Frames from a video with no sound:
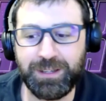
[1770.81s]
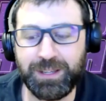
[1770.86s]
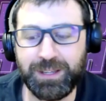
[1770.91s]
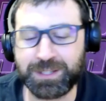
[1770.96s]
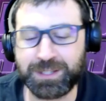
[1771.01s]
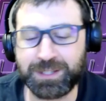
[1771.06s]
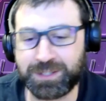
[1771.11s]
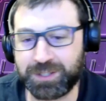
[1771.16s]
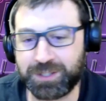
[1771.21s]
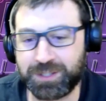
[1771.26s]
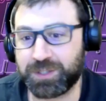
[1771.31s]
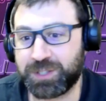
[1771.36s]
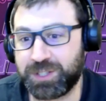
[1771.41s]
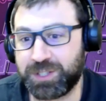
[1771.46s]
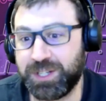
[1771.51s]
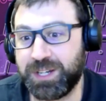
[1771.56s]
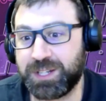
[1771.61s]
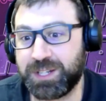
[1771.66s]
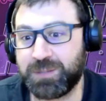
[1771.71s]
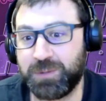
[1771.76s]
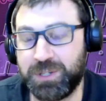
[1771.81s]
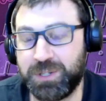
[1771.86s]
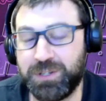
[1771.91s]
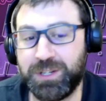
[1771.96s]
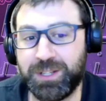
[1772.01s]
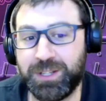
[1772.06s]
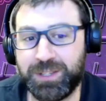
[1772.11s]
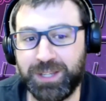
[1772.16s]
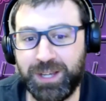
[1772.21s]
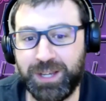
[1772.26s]
it still stings when you
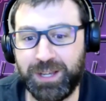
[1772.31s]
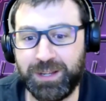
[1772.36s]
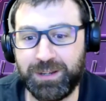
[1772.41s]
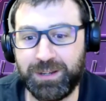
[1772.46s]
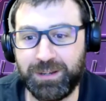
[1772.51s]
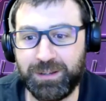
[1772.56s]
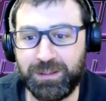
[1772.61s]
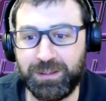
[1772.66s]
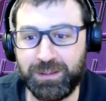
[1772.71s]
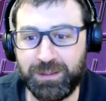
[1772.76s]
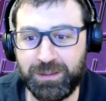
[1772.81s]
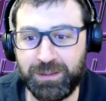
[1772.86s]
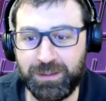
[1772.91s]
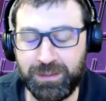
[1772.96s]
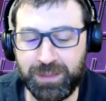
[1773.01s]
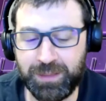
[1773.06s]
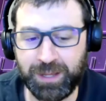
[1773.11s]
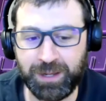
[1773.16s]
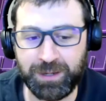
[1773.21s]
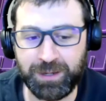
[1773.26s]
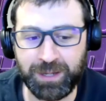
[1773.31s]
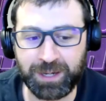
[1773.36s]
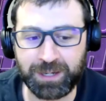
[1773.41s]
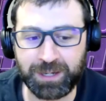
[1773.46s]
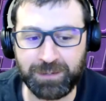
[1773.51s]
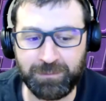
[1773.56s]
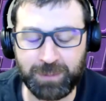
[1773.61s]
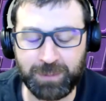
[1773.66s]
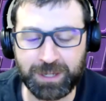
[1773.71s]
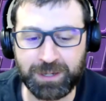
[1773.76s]
get that
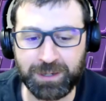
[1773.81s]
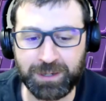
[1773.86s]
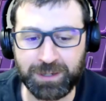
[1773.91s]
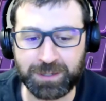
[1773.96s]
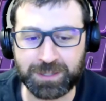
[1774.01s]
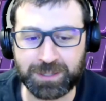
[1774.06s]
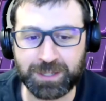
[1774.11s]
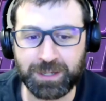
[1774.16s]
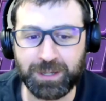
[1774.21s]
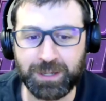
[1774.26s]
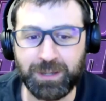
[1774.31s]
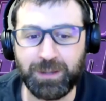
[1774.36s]
negative, because